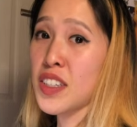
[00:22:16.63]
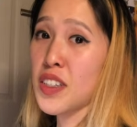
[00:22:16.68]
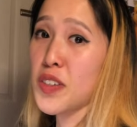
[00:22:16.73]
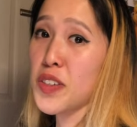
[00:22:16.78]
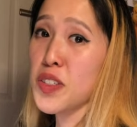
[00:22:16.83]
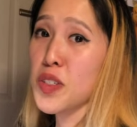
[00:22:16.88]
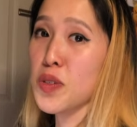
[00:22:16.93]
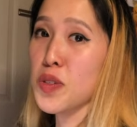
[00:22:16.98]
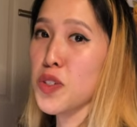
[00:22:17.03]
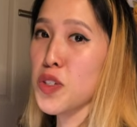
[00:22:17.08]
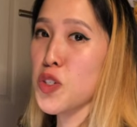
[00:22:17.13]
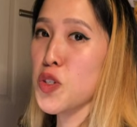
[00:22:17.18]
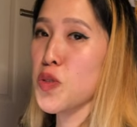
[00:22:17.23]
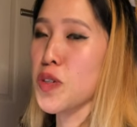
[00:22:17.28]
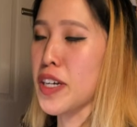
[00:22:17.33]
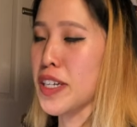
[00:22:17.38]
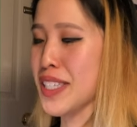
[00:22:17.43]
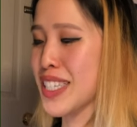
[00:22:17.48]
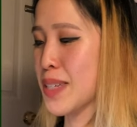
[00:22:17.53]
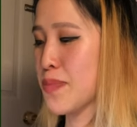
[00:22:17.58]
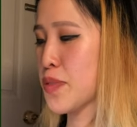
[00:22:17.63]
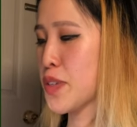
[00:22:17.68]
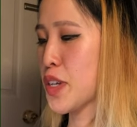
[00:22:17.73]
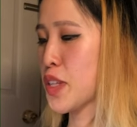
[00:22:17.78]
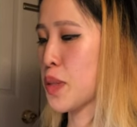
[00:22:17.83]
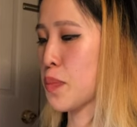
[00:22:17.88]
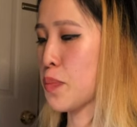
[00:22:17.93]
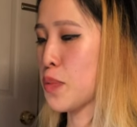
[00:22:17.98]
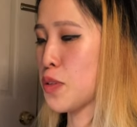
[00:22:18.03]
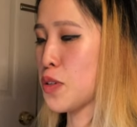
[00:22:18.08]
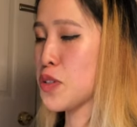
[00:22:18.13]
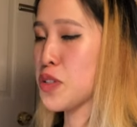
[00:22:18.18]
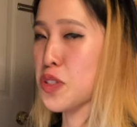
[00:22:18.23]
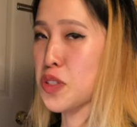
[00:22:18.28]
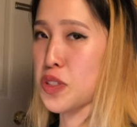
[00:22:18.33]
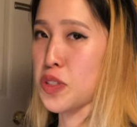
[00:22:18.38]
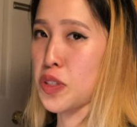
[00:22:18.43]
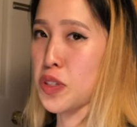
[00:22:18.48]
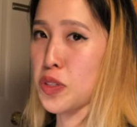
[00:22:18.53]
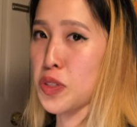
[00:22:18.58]
All right, so as usual, I separated the poles
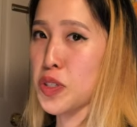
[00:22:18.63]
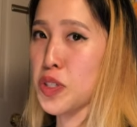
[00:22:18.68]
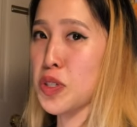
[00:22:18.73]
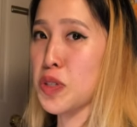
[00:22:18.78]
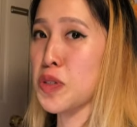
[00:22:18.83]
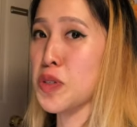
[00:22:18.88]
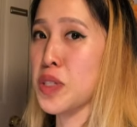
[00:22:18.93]
into their two